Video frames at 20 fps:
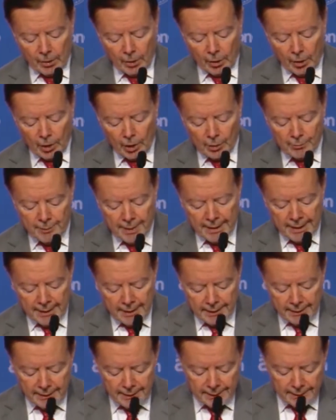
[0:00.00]

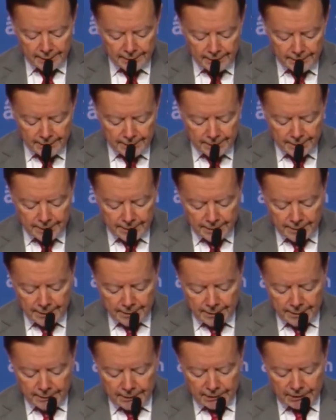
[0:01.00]
Army
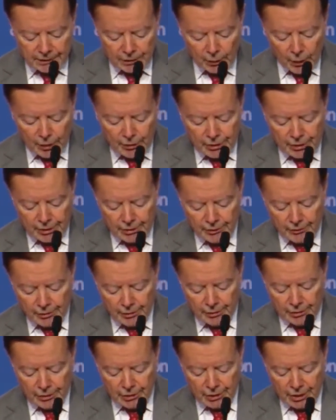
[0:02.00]
Sergeant
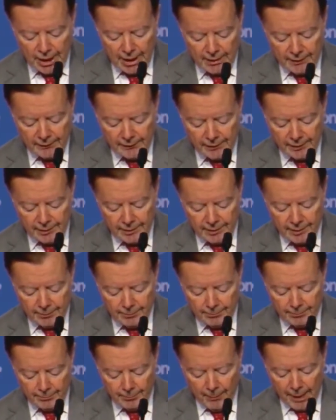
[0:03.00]
Jonathan
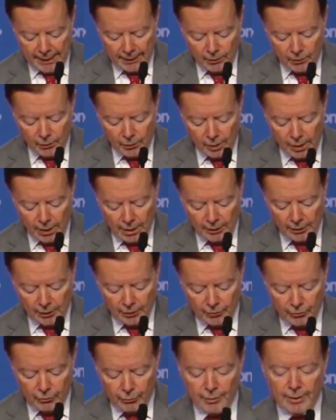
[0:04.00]
Michael
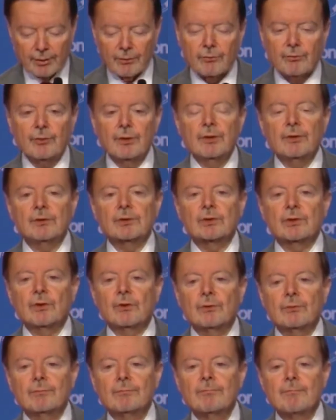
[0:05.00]
Hunter, 23 years
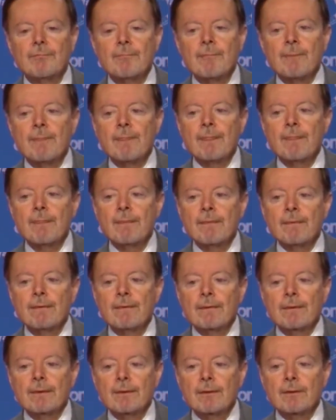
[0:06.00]
old,
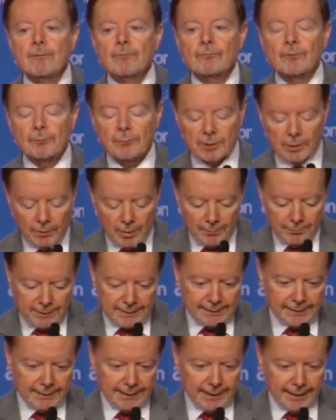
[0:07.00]
from
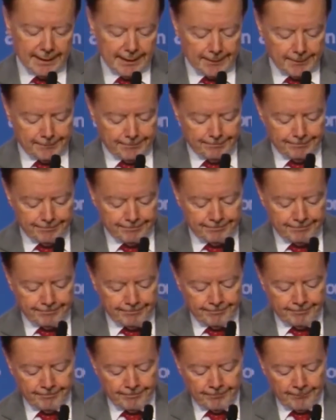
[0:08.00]
Columbus, Indiana.
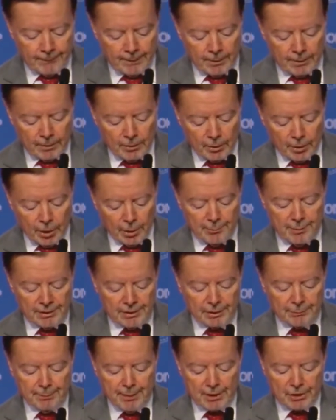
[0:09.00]
Army
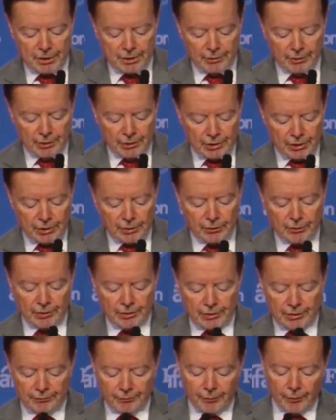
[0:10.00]
Specialist
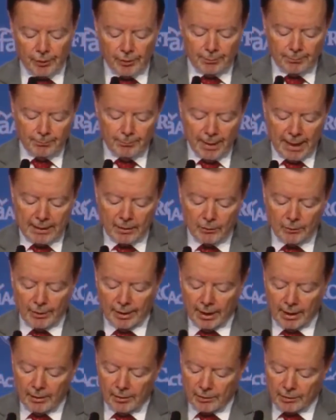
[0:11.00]
Christopher Michael
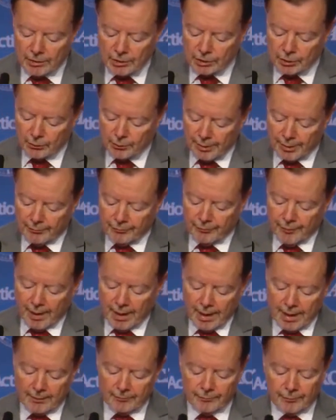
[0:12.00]
Harris,
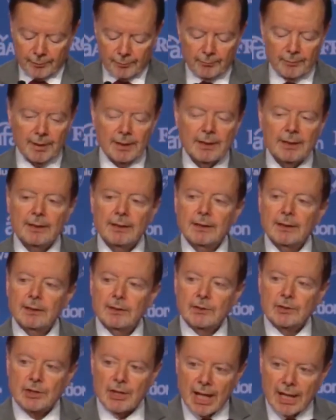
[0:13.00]
25, from
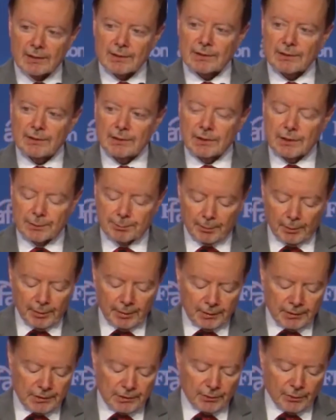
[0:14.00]
Jackson
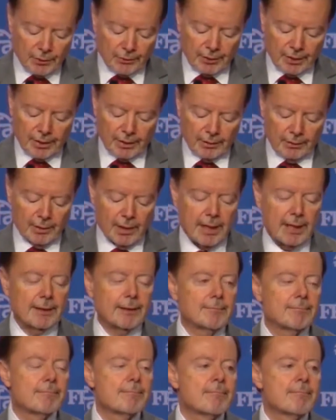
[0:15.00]
Springs, North Carolina.